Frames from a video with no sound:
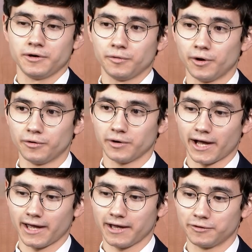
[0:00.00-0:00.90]
Well,
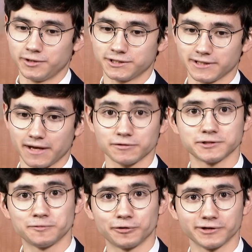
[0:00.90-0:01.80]
I
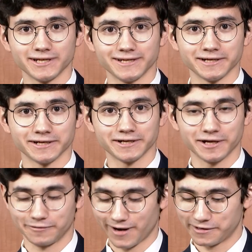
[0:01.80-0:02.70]
was born in a
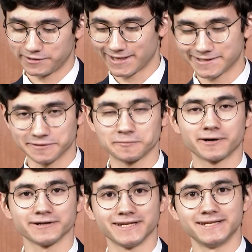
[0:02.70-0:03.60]
rather desolate
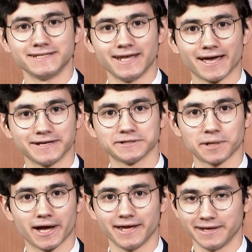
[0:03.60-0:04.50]
part in Indiana.
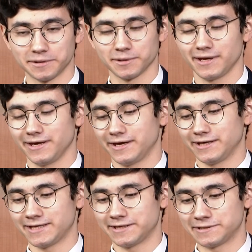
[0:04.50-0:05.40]
I
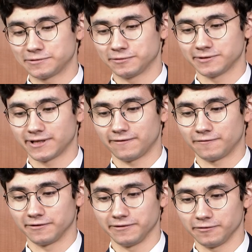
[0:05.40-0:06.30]
attended schools there
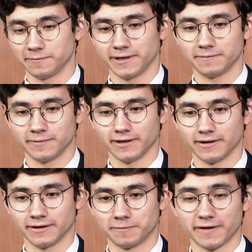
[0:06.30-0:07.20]
for a little bit,
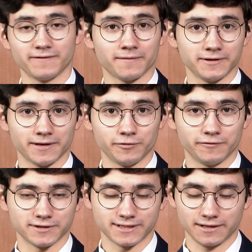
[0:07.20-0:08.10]
but my family then
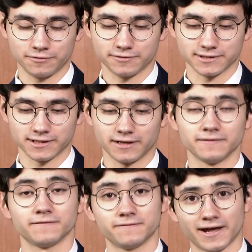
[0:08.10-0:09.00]
moved to St. Louis, and then
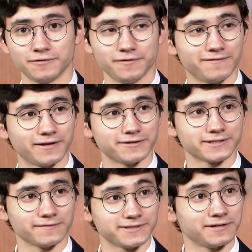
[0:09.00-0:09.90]
finally we found
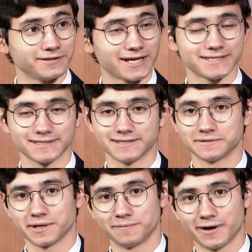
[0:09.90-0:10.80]
ourselves here in
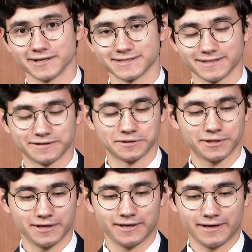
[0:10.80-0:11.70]
Lexington and Boston
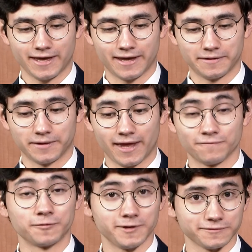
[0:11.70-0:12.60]
and
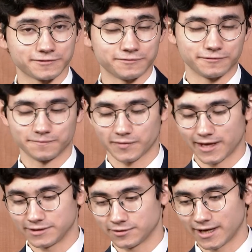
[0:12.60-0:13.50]
for middle school.
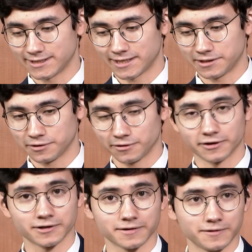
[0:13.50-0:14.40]
And so I attended
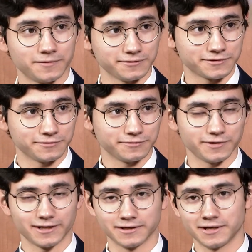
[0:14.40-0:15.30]
Clark Middle School,
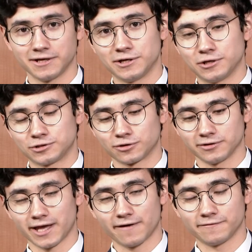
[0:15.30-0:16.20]
and
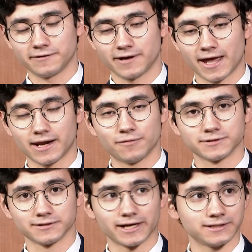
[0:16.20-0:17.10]
shortly after that I
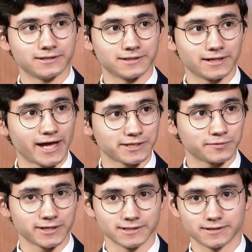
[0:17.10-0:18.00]
was elected to class
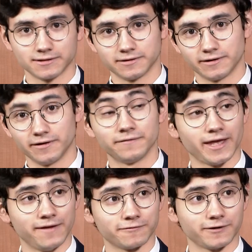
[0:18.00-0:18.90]
president of the
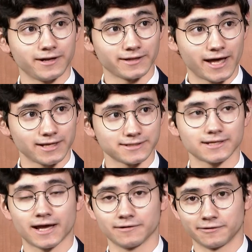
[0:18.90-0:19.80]
8th grade class
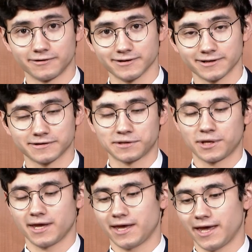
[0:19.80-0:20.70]
at Clark,
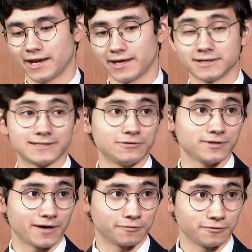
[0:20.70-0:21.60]
and I continued
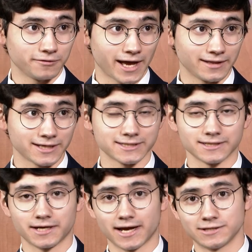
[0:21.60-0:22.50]
that role at
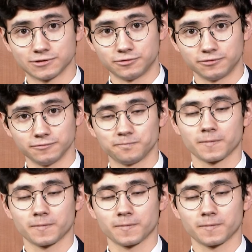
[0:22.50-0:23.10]
Lexington High School.